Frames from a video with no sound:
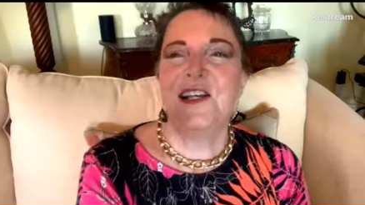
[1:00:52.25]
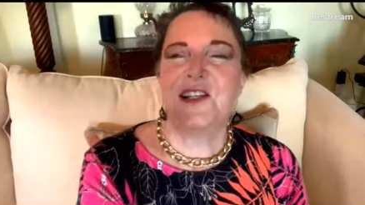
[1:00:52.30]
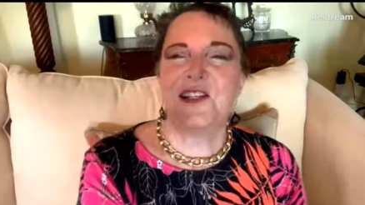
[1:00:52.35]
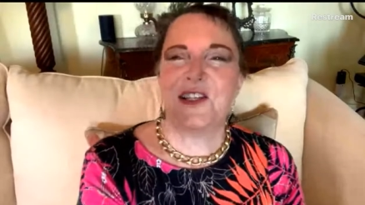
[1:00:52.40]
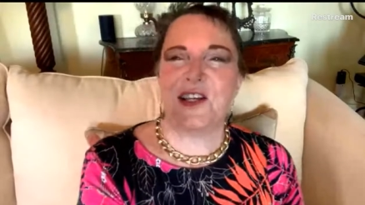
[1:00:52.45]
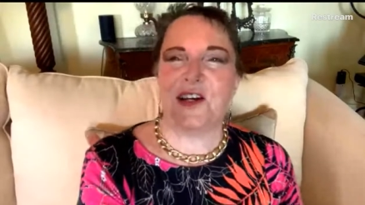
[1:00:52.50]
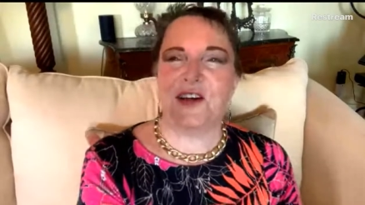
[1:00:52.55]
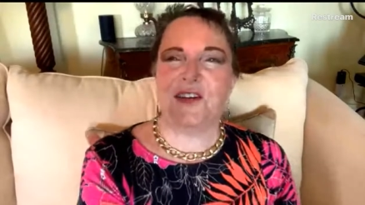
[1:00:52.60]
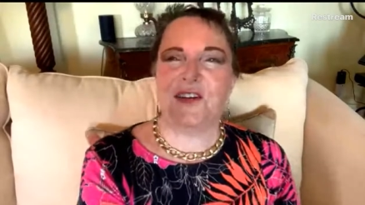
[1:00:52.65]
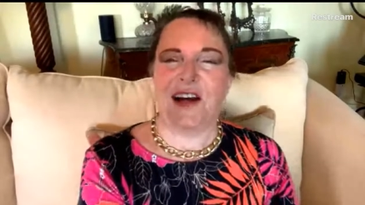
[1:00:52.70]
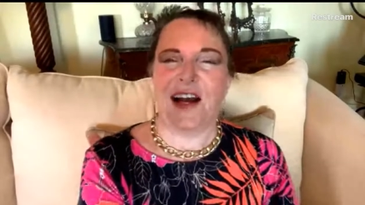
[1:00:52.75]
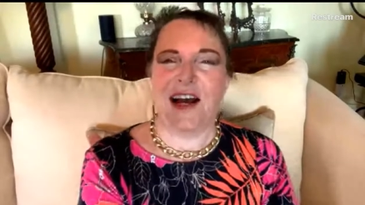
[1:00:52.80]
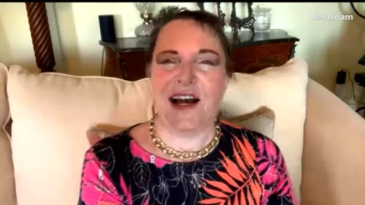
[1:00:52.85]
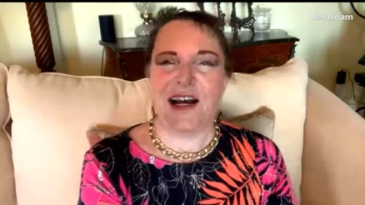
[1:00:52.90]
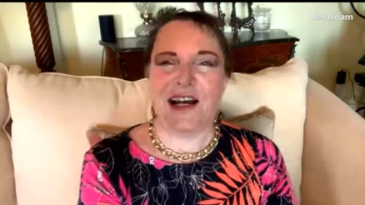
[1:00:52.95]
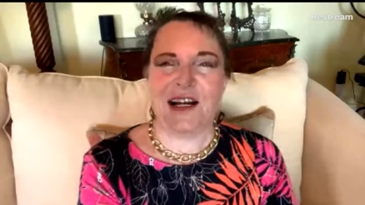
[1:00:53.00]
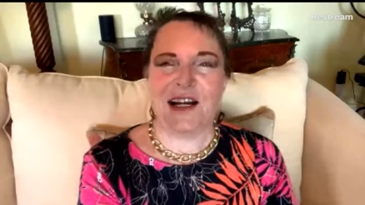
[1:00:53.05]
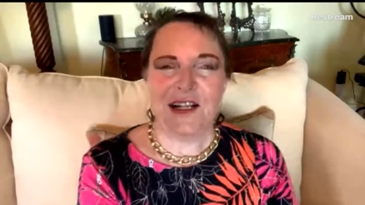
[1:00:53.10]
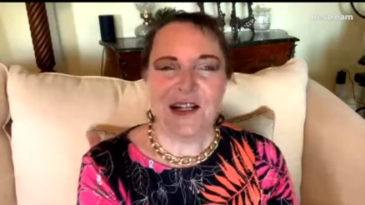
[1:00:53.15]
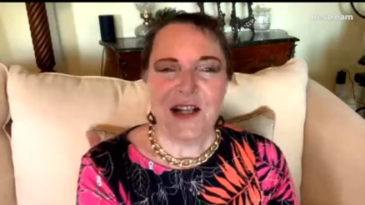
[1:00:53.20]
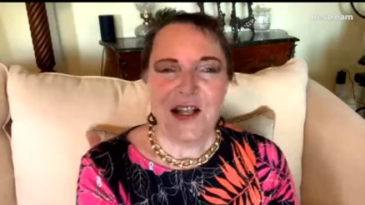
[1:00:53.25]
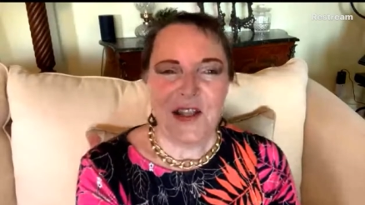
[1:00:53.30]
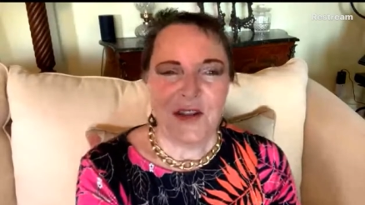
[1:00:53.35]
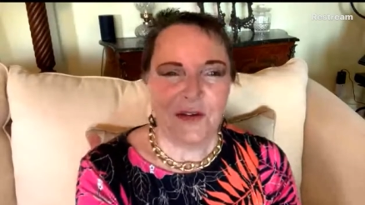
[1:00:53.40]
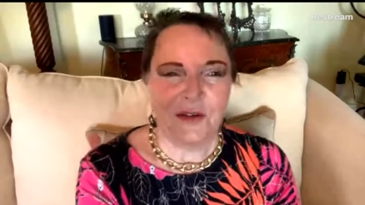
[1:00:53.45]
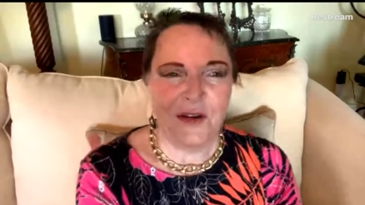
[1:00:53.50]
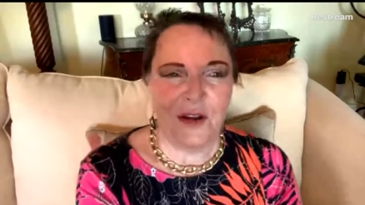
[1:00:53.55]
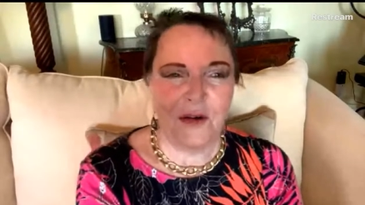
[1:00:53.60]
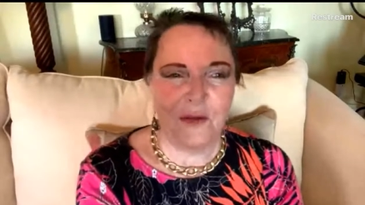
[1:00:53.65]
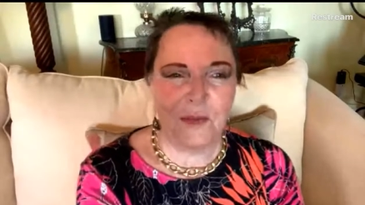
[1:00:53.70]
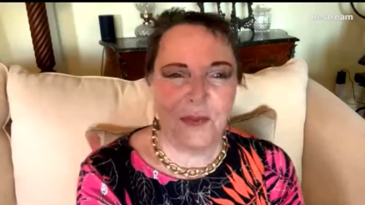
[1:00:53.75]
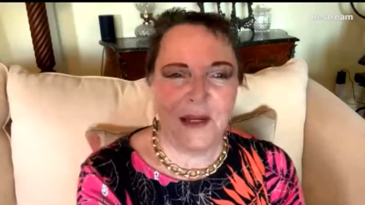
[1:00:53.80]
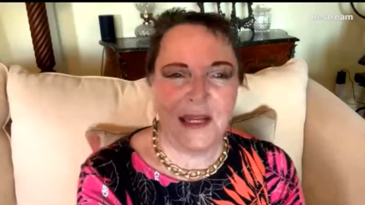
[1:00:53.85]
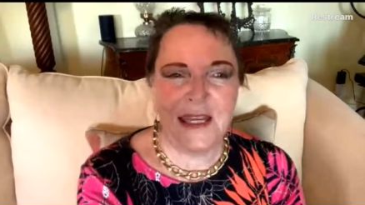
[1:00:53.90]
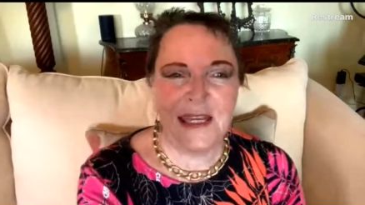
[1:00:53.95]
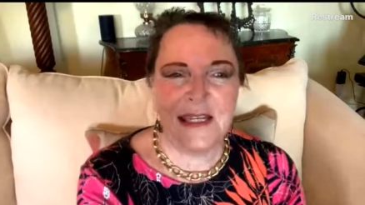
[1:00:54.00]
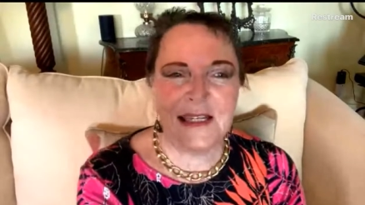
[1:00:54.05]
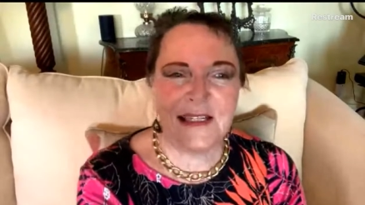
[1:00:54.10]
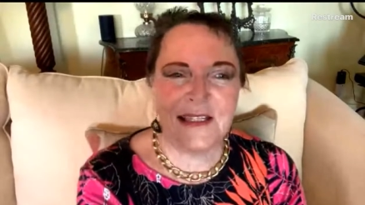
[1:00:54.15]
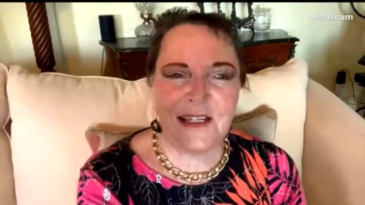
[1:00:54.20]
So, you know,
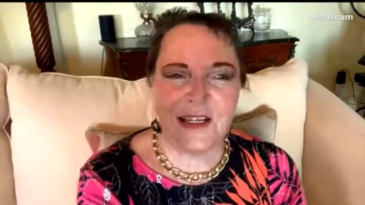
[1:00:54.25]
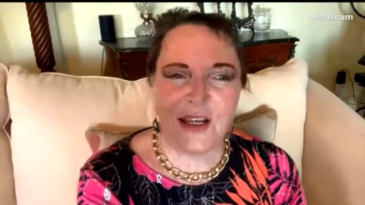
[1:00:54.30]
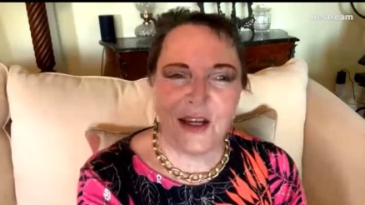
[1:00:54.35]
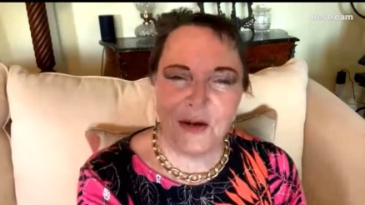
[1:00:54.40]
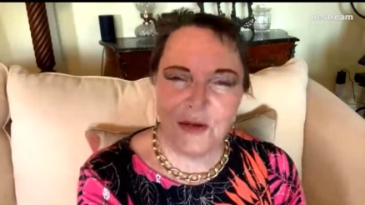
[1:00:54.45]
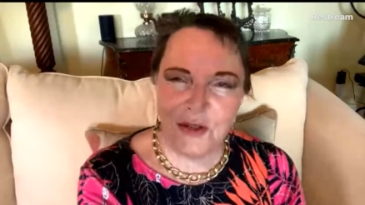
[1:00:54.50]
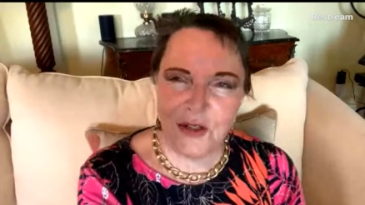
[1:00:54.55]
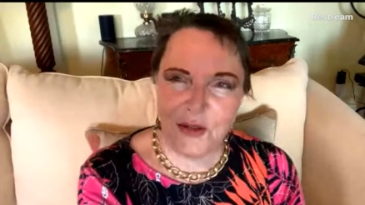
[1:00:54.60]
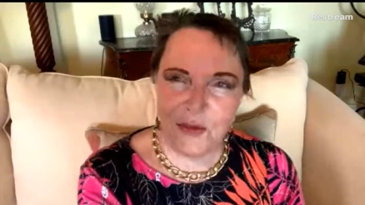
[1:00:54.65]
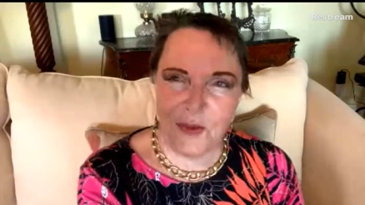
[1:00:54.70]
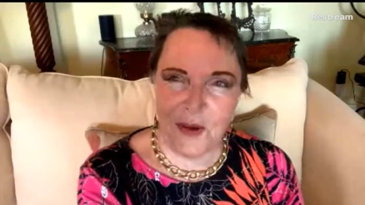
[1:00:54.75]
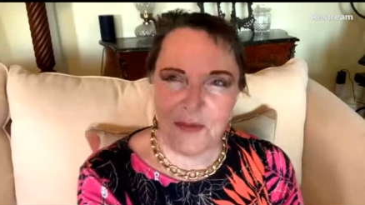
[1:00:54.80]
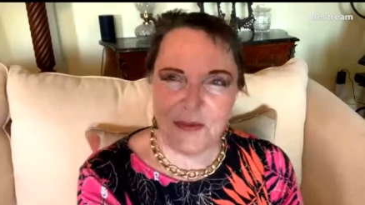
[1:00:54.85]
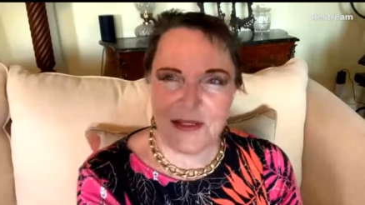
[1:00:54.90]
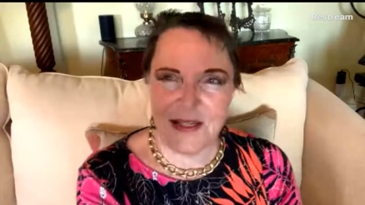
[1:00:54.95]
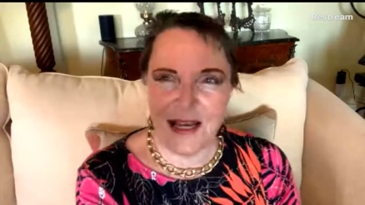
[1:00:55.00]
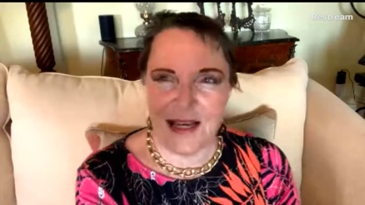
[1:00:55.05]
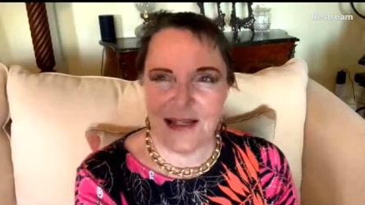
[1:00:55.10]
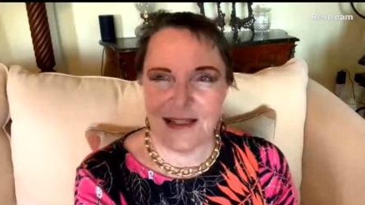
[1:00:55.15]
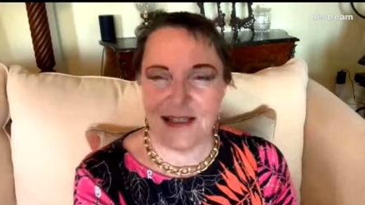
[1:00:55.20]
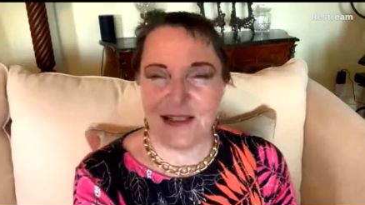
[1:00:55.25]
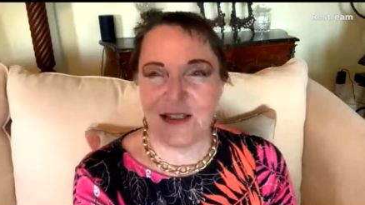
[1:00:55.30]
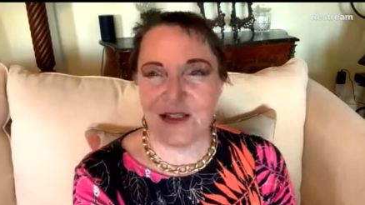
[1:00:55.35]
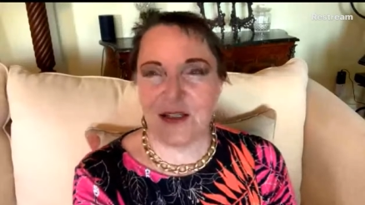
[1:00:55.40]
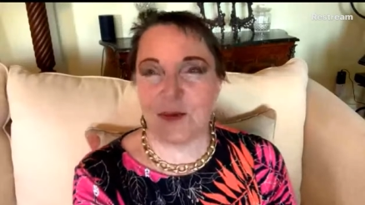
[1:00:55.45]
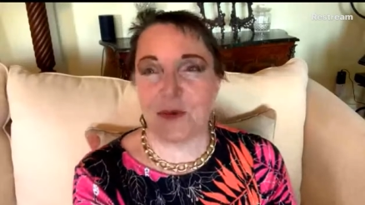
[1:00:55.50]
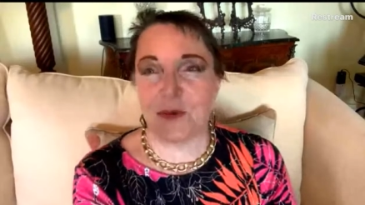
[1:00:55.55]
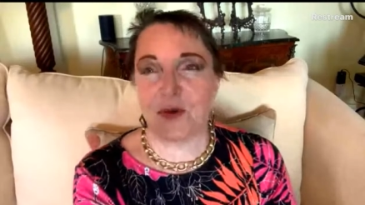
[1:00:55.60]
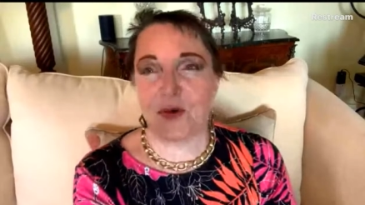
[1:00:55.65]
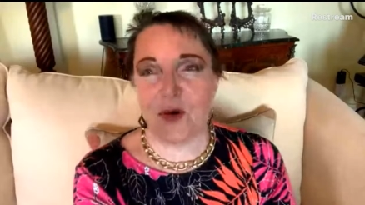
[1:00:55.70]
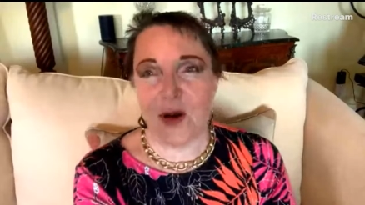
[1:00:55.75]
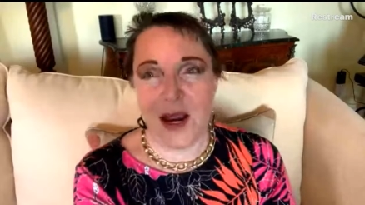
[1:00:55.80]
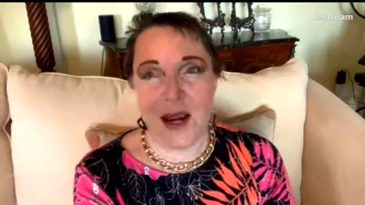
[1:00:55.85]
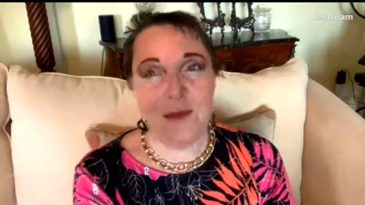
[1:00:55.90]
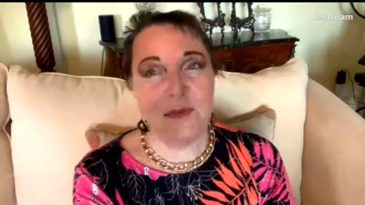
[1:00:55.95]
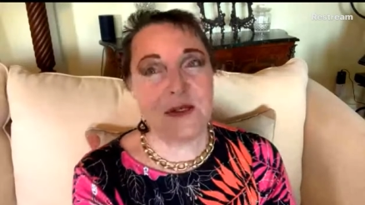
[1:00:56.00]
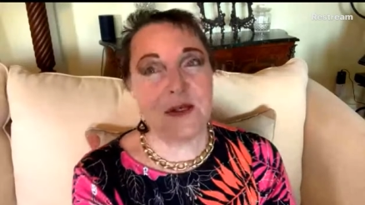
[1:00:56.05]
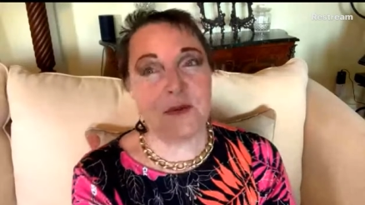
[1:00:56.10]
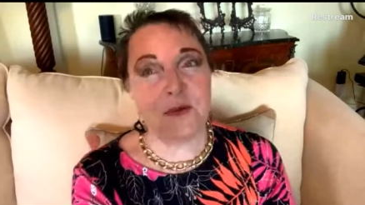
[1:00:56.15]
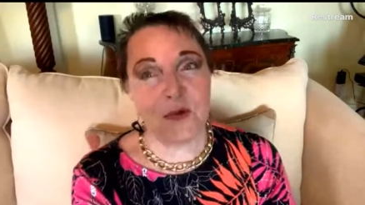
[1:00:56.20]
please go to the website and
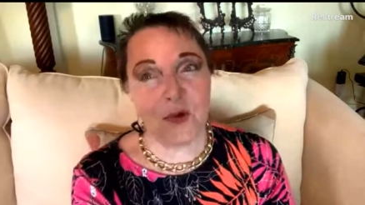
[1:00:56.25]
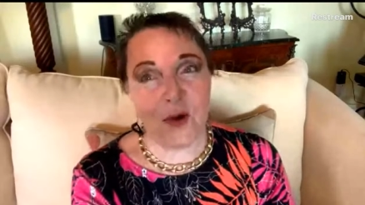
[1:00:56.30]
subscribe.